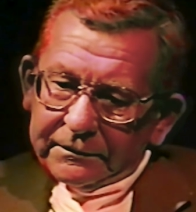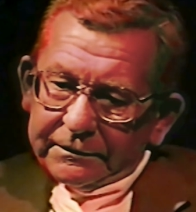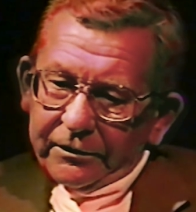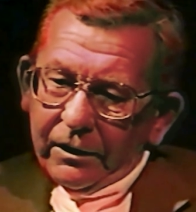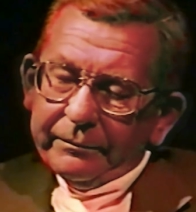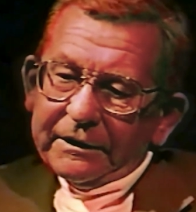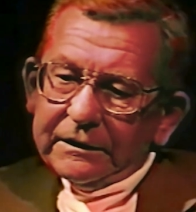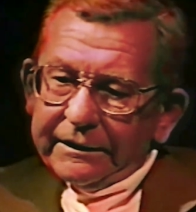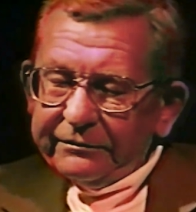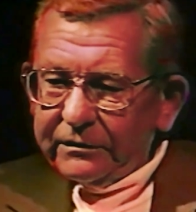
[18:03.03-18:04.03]
time at
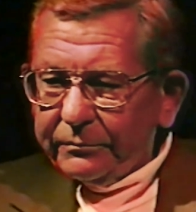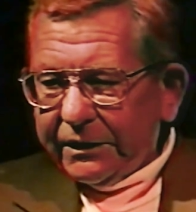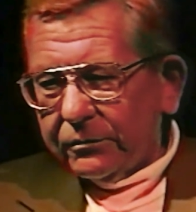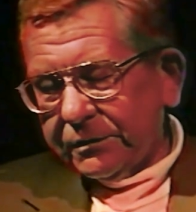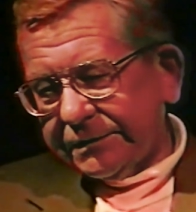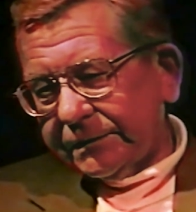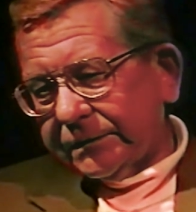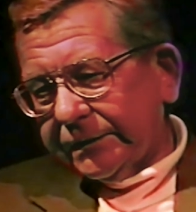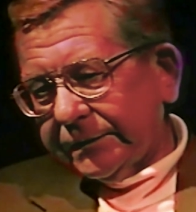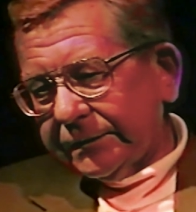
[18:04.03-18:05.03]
Cleveland because
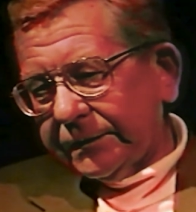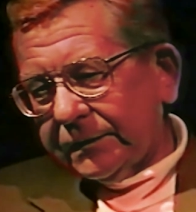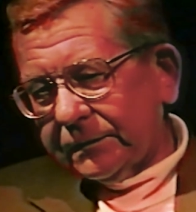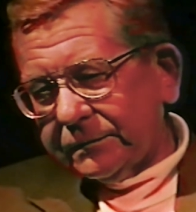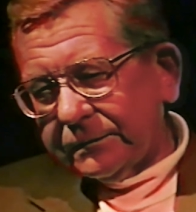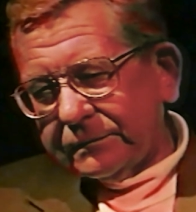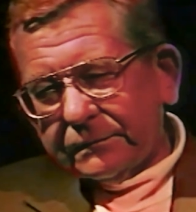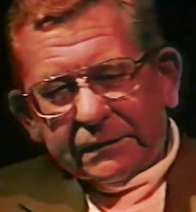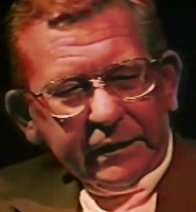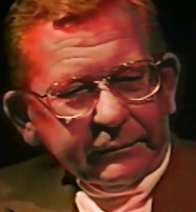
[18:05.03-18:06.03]
the
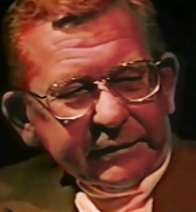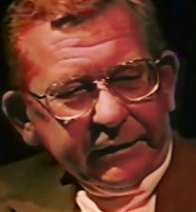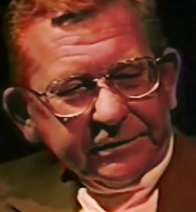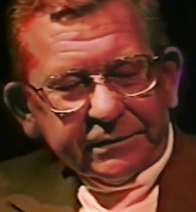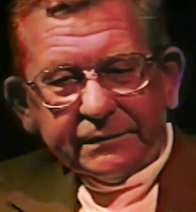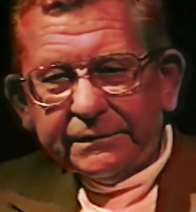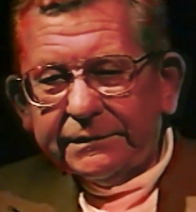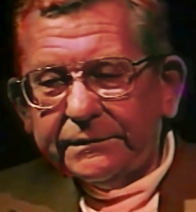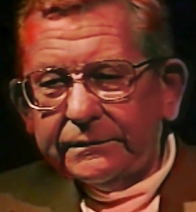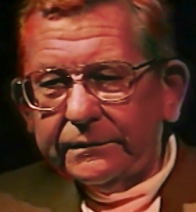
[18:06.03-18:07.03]
accommodations
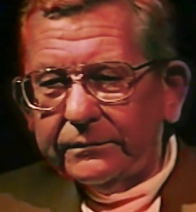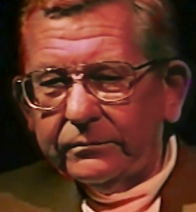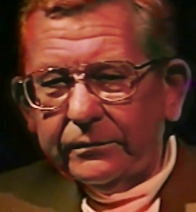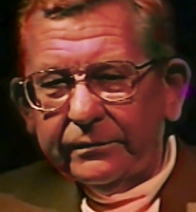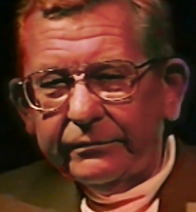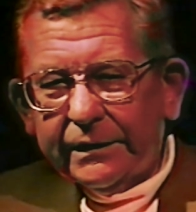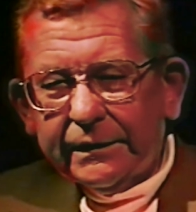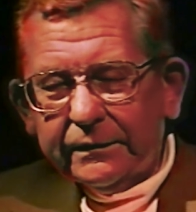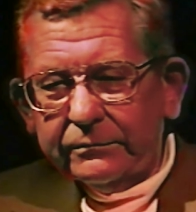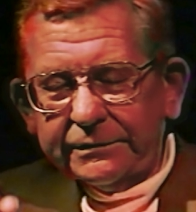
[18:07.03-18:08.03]
weren't ready
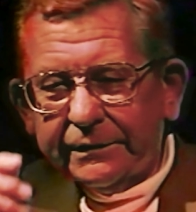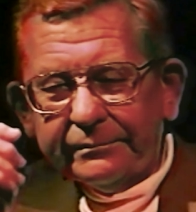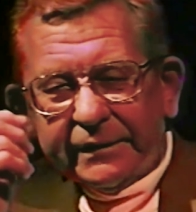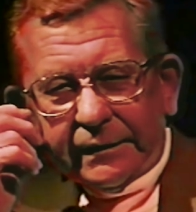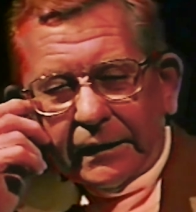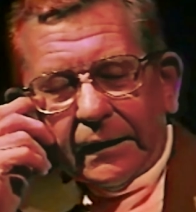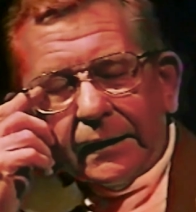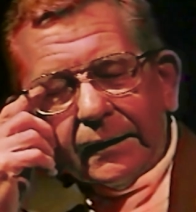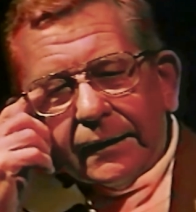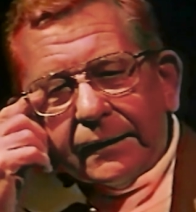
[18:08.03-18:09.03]
or something.
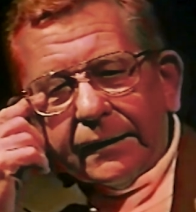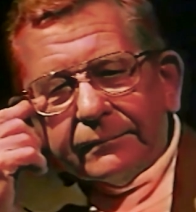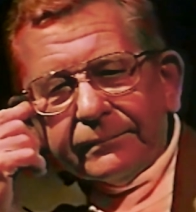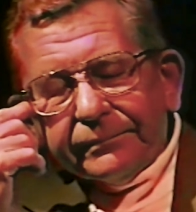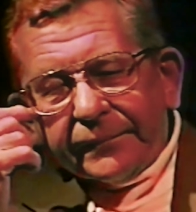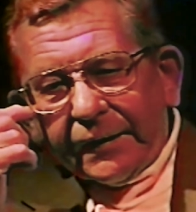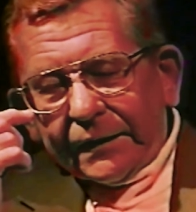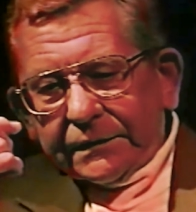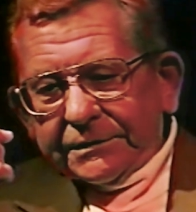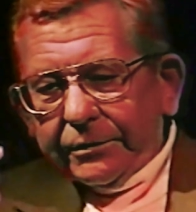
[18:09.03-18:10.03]

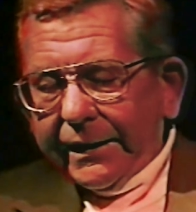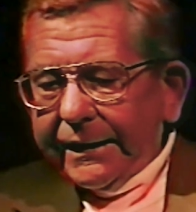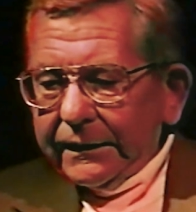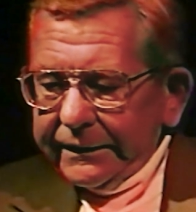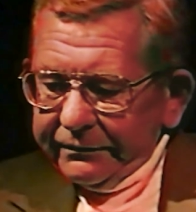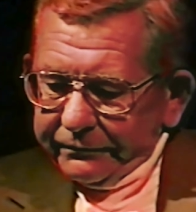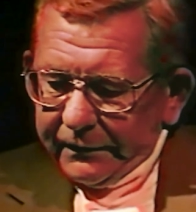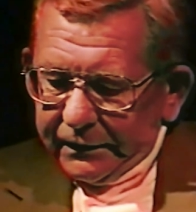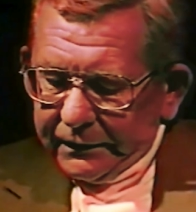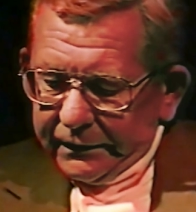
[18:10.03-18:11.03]
So I had to leave
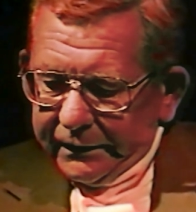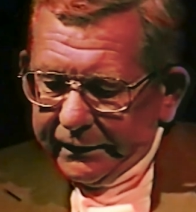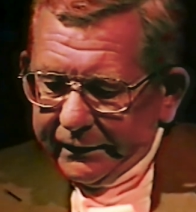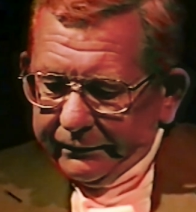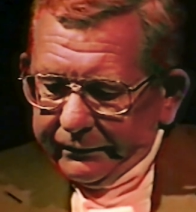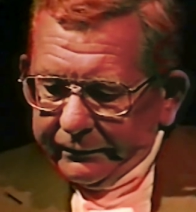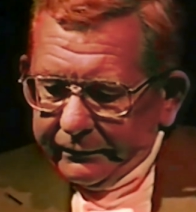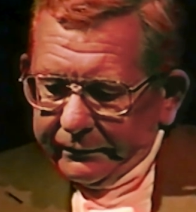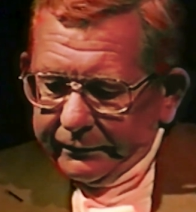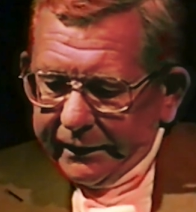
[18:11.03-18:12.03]

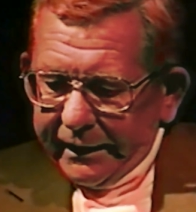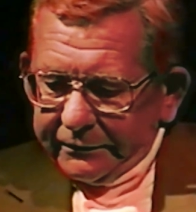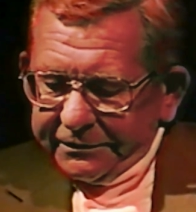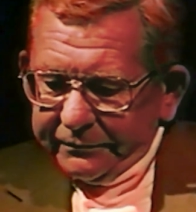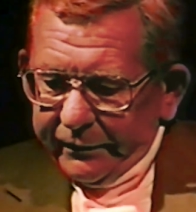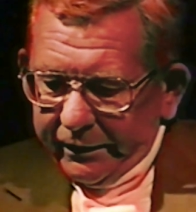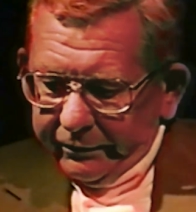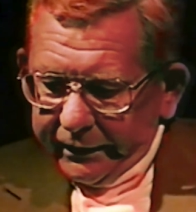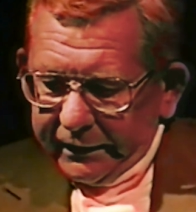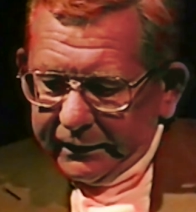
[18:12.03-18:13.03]
the house in
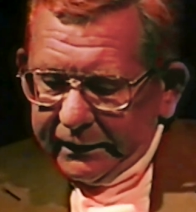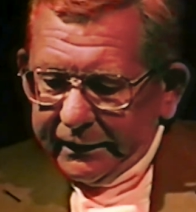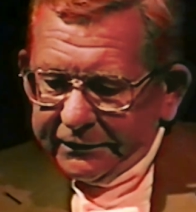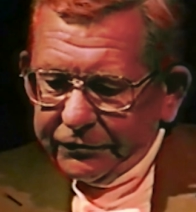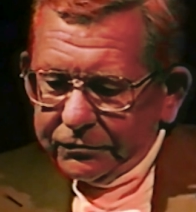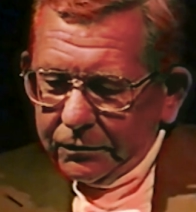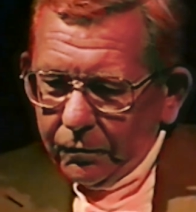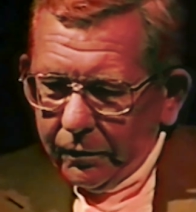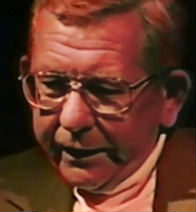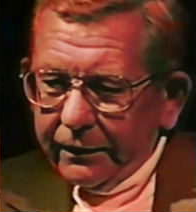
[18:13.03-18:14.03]
Merrick. I took the
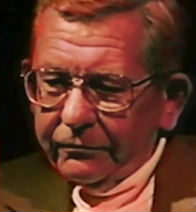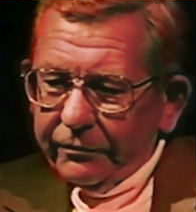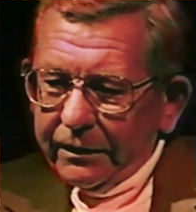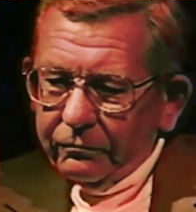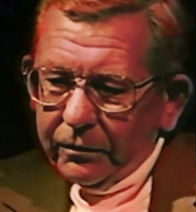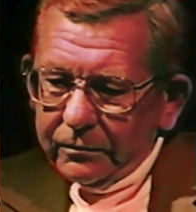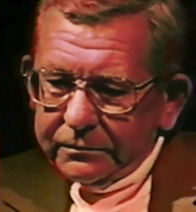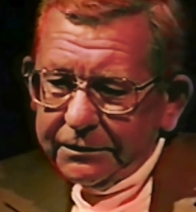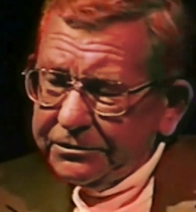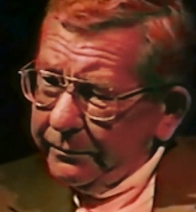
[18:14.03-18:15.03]
Long Island Railroad to
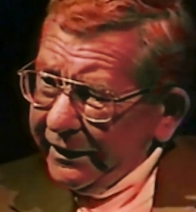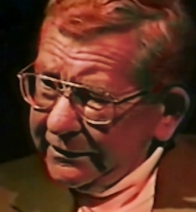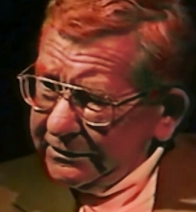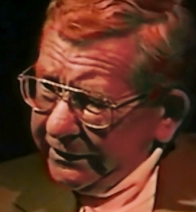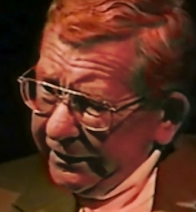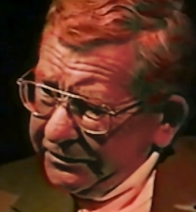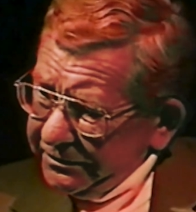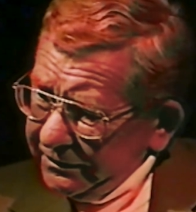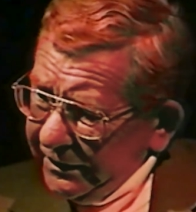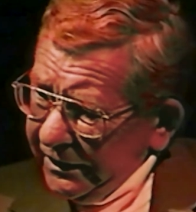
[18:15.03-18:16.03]
Jamaica Station,